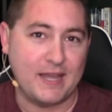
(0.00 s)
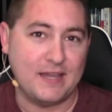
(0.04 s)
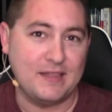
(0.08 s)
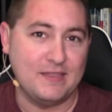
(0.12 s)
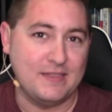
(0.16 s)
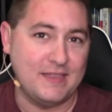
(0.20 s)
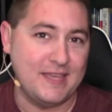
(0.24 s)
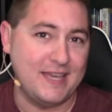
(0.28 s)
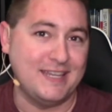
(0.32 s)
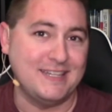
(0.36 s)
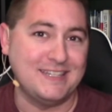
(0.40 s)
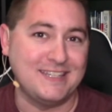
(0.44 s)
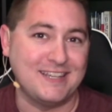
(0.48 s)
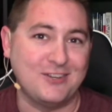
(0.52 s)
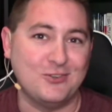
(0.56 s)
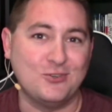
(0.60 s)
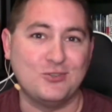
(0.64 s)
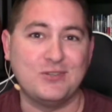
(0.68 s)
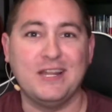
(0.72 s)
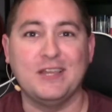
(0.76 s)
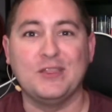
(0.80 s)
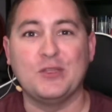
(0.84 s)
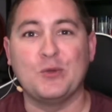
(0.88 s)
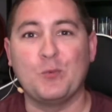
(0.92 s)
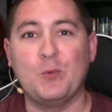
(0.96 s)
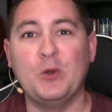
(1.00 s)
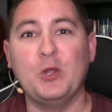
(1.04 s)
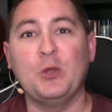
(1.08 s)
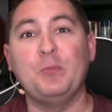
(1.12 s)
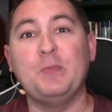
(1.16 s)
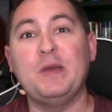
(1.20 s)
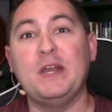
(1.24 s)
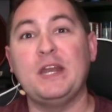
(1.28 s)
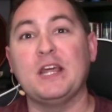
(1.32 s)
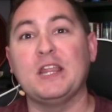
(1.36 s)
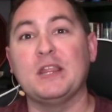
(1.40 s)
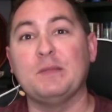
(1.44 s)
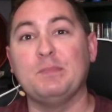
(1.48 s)
then to understand the real
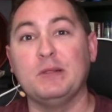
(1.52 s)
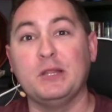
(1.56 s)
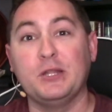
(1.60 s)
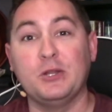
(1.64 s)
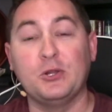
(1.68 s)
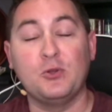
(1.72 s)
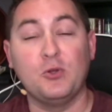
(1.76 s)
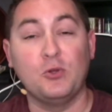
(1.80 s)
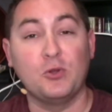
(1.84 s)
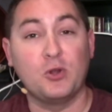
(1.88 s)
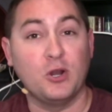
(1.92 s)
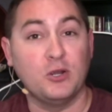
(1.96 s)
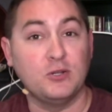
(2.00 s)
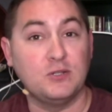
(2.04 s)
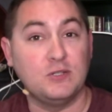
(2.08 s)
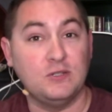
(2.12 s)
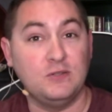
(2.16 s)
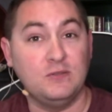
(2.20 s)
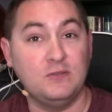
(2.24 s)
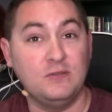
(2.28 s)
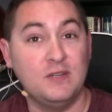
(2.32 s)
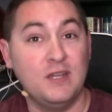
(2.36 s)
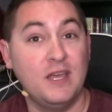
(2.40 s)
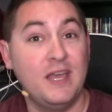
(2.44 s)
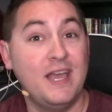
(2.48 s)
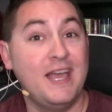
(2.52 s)
meaning of the political cartoon.